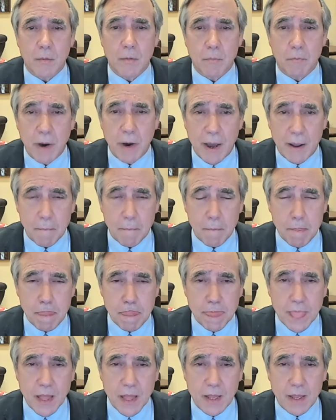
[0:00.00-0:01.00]
But
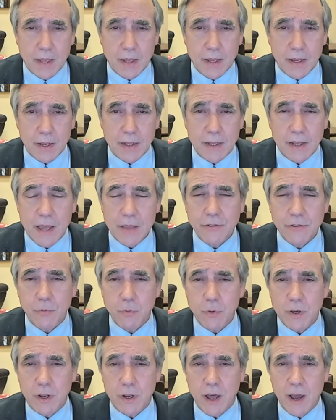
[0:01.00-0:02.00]
let's
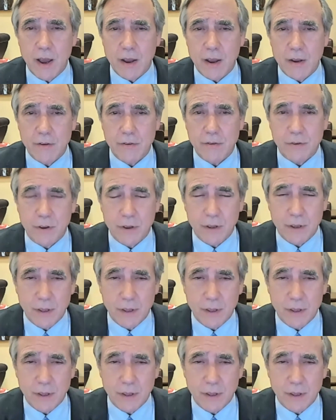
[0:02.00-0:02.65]
realize